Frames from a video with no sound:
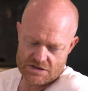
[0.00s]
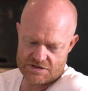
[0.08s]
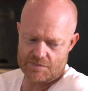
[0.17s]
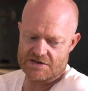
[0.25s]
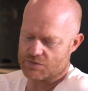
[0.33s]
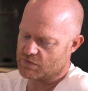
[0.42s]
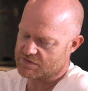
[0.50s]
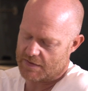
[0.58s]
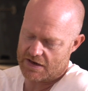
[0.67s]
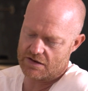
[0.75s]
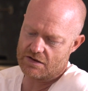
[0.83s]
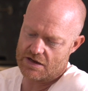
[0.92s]
So basically, we
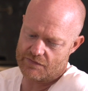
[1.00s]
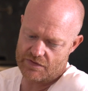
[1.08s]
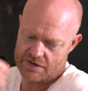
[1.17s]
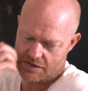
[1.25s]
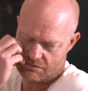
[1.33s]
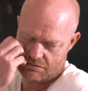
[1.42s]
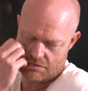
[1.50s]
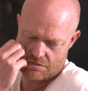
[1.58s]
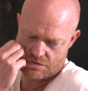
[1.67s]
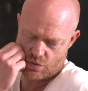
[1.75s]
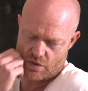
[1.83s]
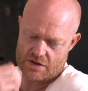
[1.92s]
spent everything
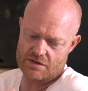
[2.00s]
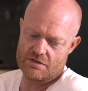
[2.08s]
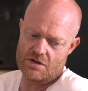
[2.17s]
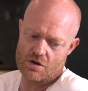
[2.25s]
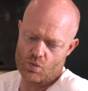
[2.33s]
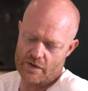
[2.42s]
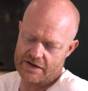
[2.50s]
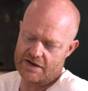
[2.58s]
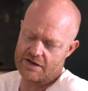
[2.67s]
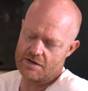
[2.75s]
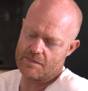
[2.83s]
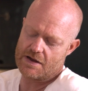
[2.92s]
talking the whole
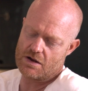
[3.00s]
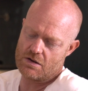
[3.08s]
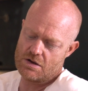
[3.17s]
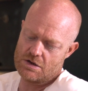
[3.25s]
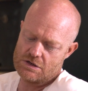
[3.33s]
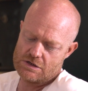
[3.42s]
weekend about